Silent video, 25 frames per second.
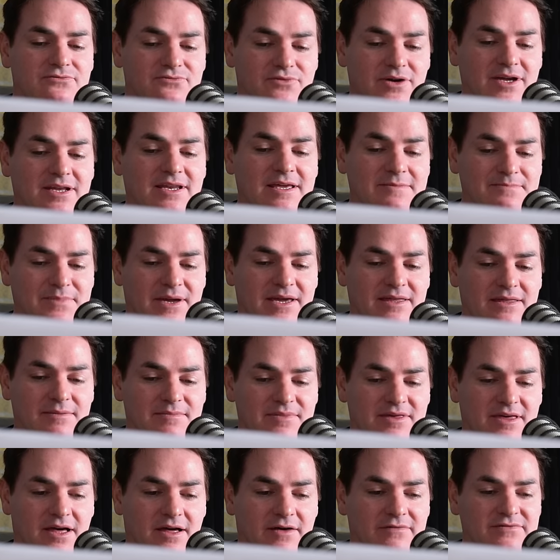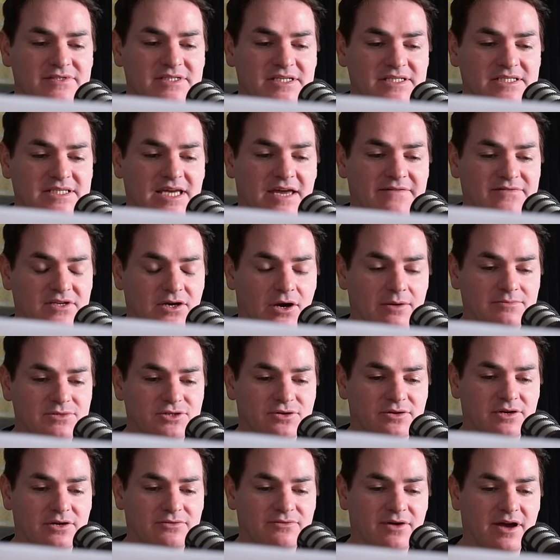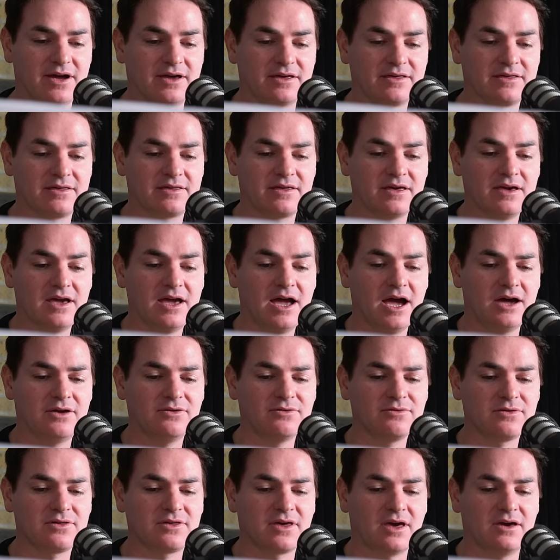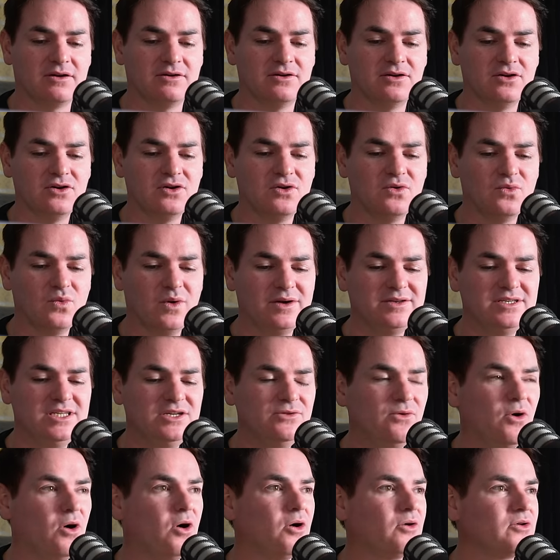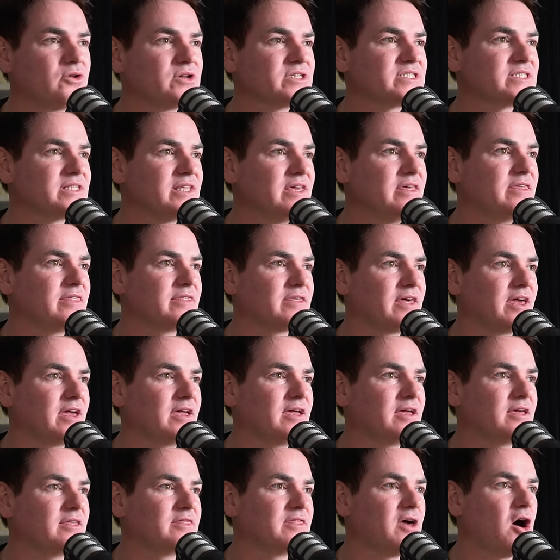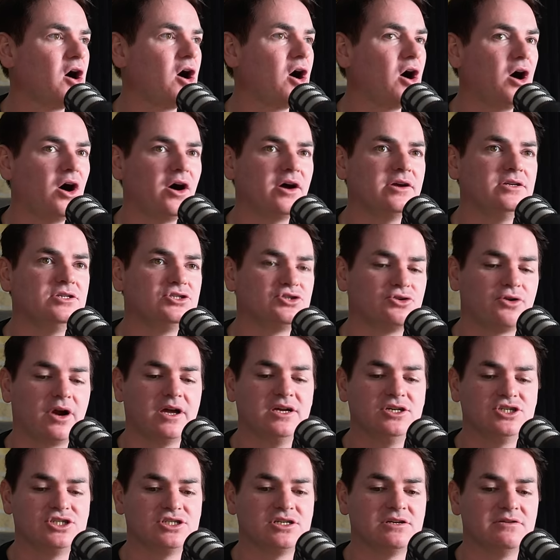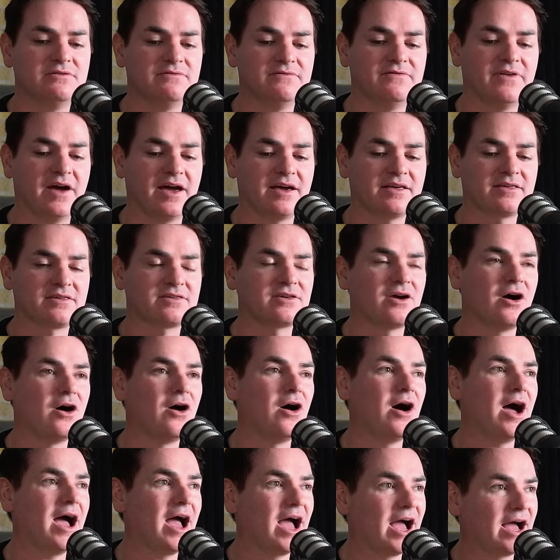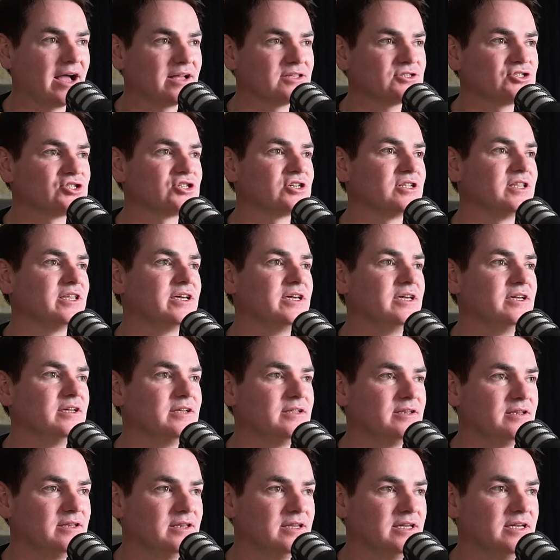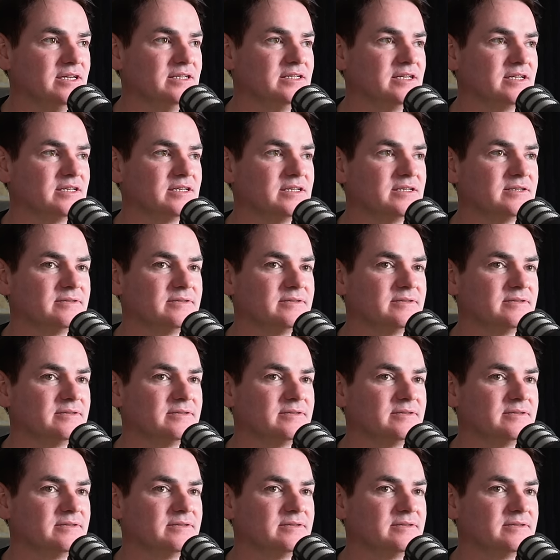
really pee themselves to save time during a race? And also, when do you honestly think that hydration vests are actually needed?